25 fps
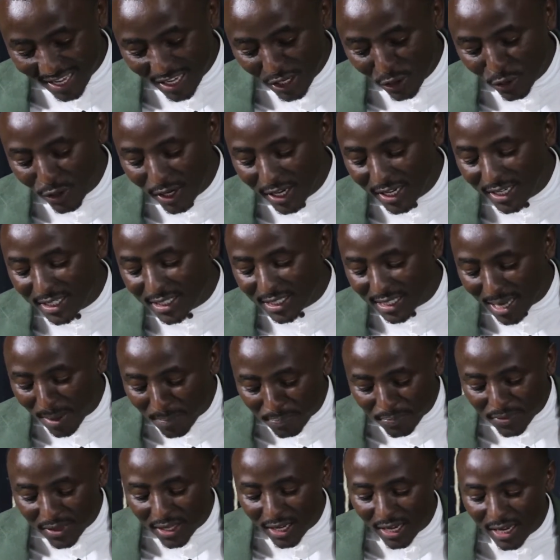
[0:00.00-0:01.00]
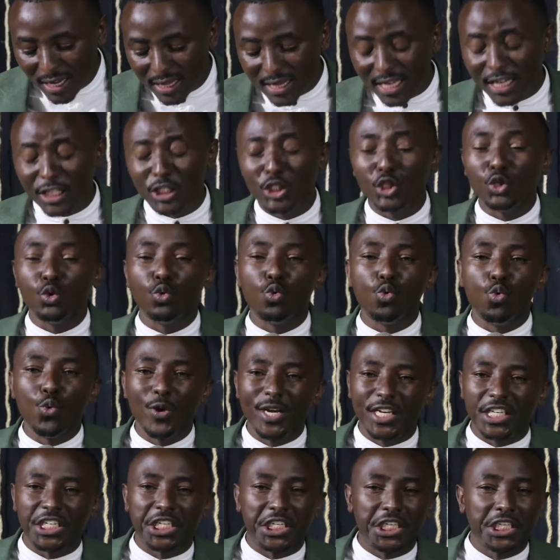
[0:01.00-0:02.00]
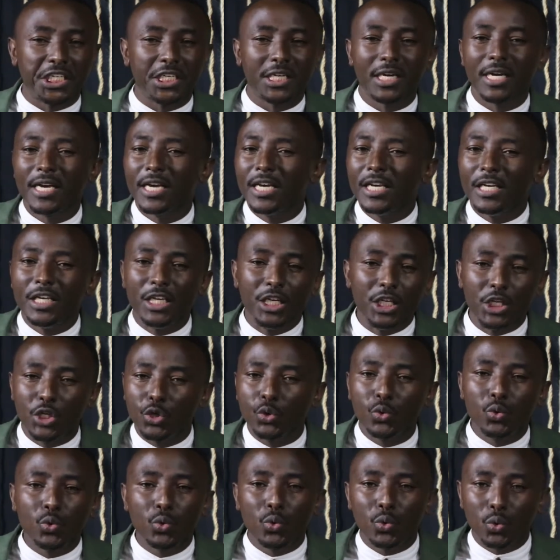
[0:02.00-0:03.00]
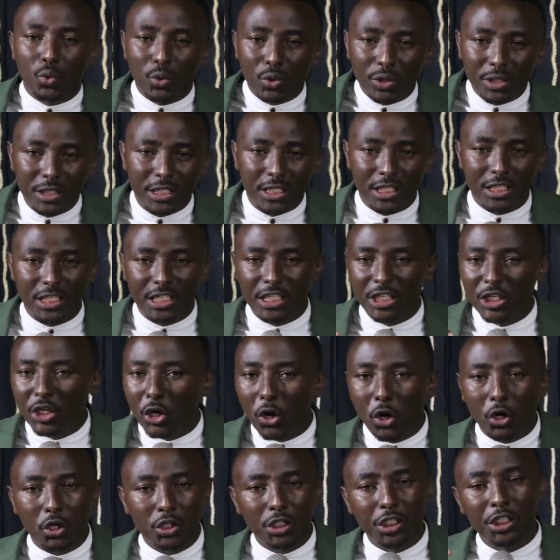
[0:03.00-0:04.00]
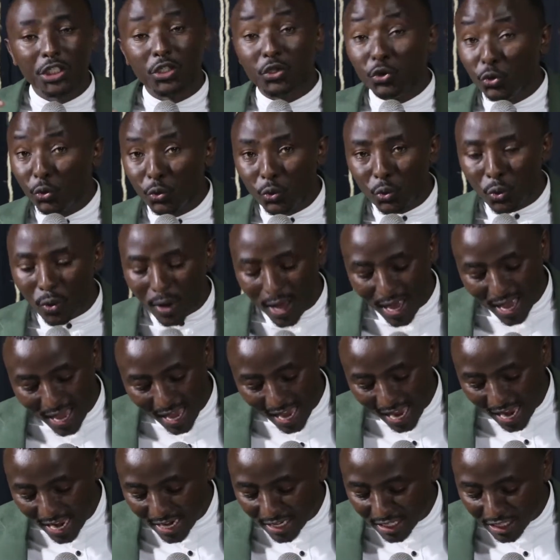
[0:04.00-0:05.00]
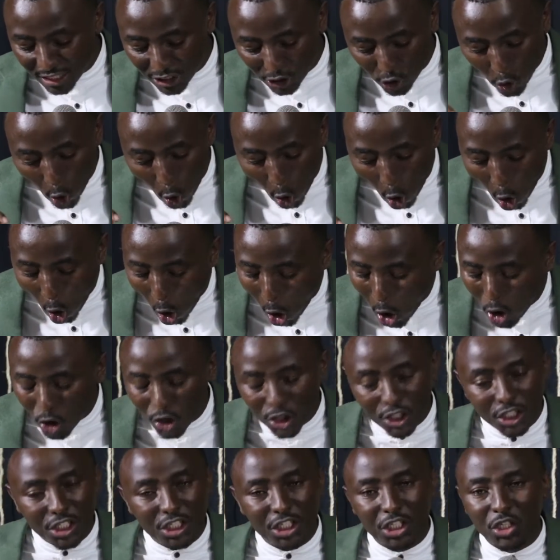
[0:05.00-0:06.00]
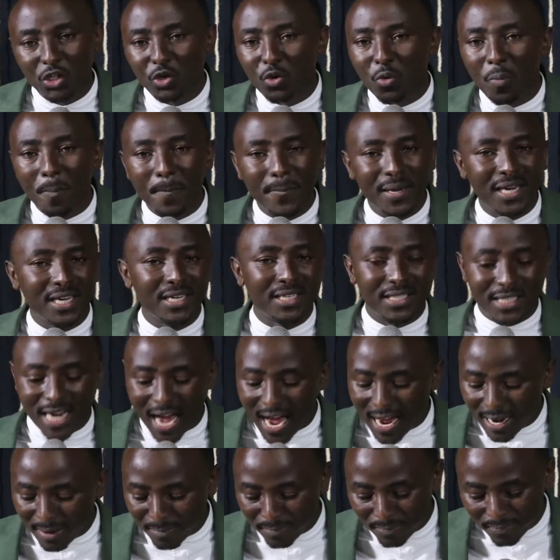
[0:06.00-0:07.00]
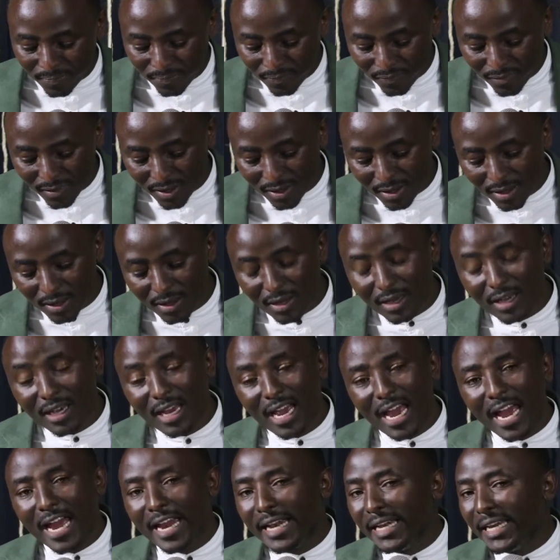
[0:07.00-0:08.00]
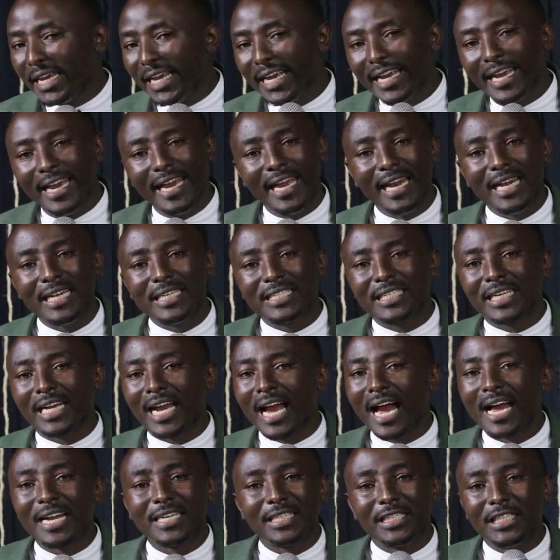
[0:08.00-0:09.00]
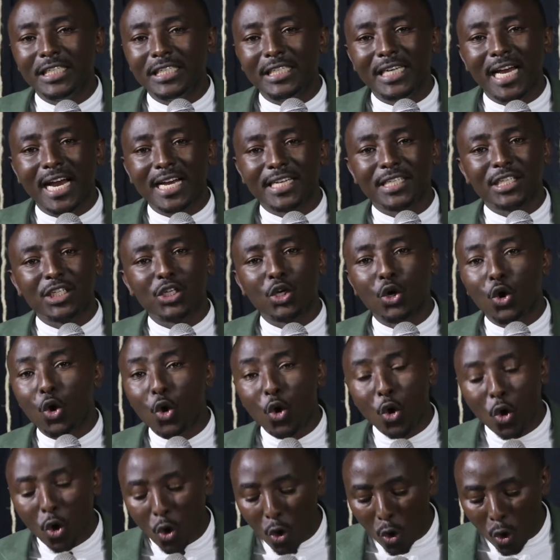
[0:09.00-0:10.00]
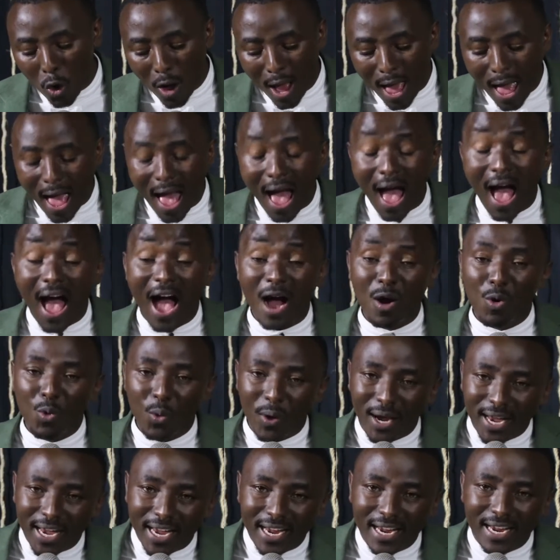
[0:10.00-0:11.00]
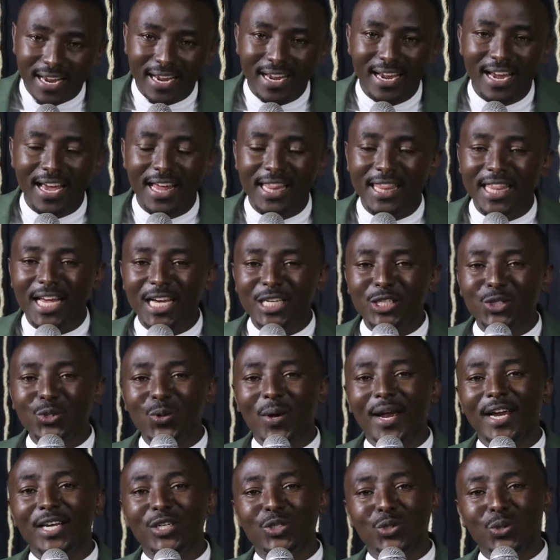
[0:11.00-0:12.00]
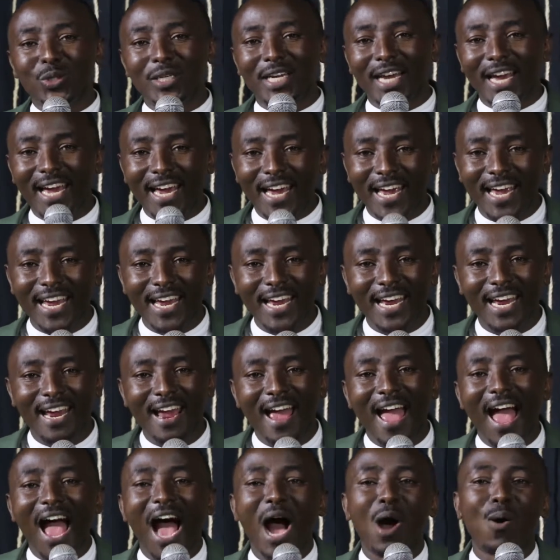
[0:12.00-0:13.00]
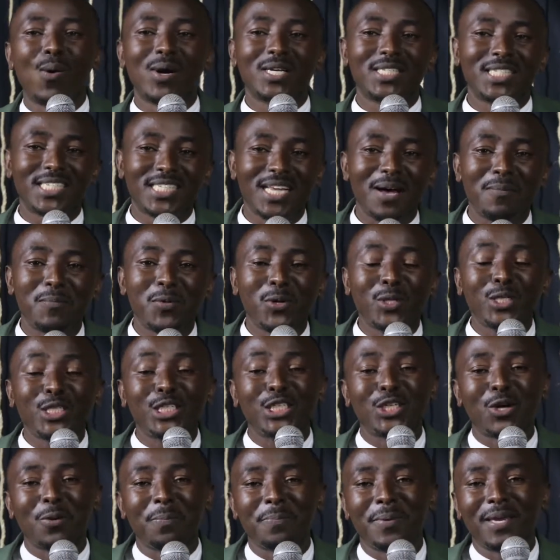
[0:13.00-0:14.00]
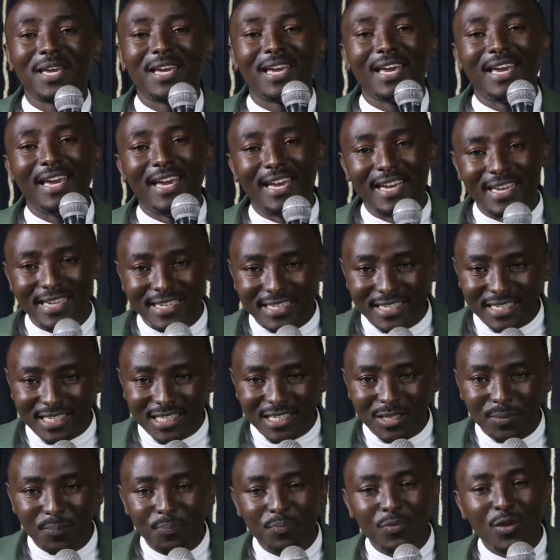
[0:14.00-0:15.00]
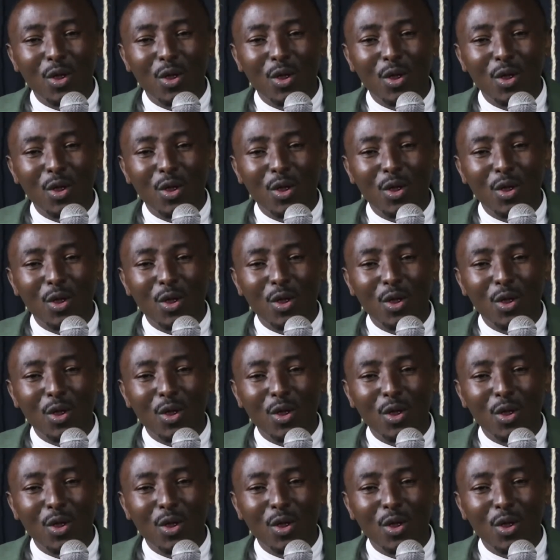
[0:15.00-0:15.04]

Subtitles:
You did something that you wish you did not do. And it haunts you big time. And guilt can't just go away. And that's why today our sermon topic is,